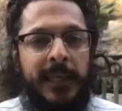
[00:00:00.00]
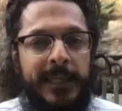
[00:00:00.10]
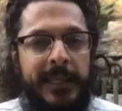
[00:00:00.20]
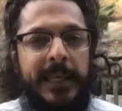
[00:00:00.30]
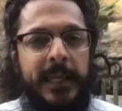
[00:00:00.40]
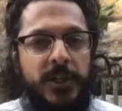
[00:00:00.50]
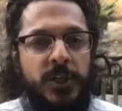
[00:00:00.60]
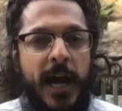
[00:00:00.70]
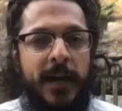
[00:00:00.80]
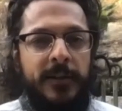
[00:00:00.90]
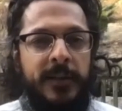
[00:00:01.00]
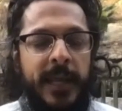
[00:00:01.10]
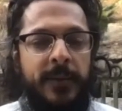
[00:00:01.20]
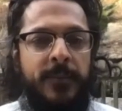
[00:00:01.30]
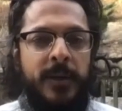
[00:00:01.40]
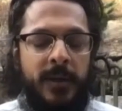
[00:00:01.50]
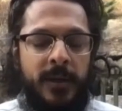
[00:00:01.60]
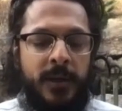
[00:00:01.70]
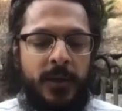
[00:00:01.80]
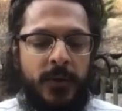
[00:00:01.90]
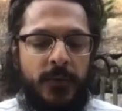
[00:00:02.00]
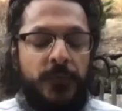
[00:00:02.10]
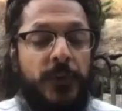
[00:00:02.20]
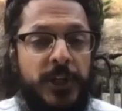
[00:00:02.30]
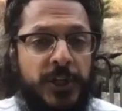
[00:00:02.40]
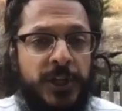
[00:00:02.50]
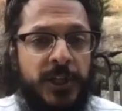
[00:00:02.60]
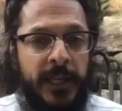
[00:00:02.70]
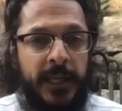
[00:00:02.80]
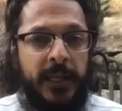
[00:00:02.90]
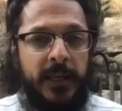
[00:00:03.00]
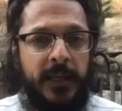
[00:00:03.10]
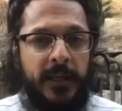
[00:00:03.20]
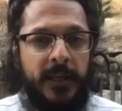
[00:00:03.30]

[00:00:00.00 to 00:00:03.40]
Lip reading: He had a child named Vrishni.